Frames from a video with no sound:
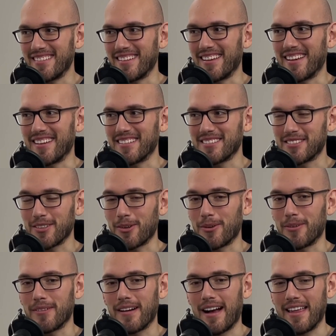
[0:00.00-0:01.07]
Yeah.
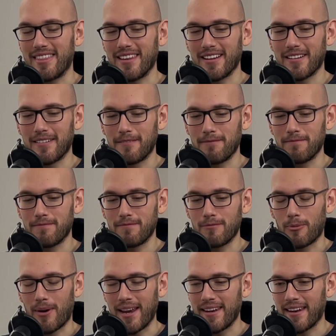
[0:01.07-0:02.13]
So I think
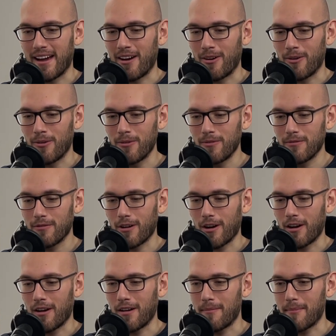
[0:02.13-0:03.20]
right now,
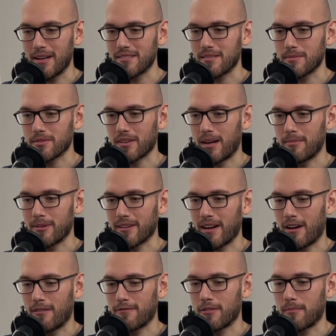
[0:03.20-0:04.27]
my subscriber
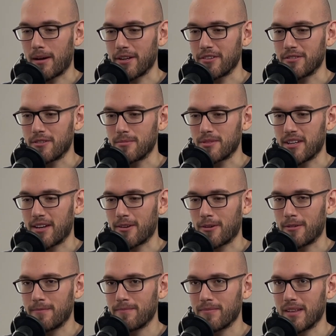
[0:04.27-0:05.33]
count for my YouTube
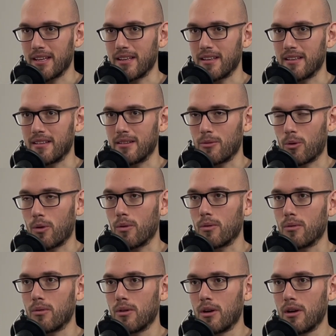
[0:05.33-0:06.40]
channel I
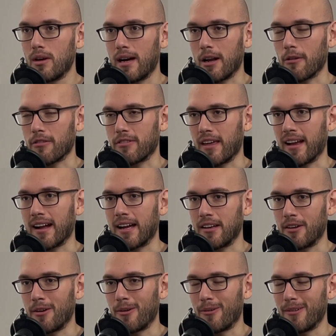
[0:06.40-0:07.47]

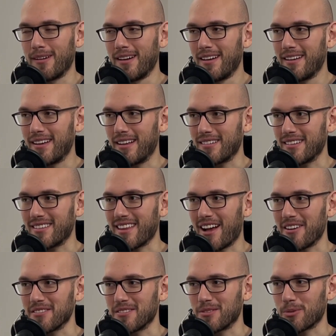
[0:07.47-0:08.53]
know. It's
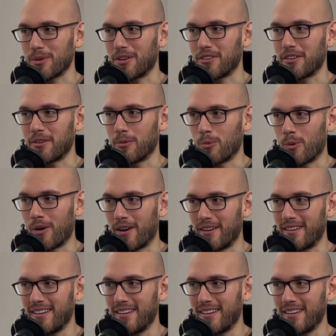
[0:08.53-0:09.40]
1,301.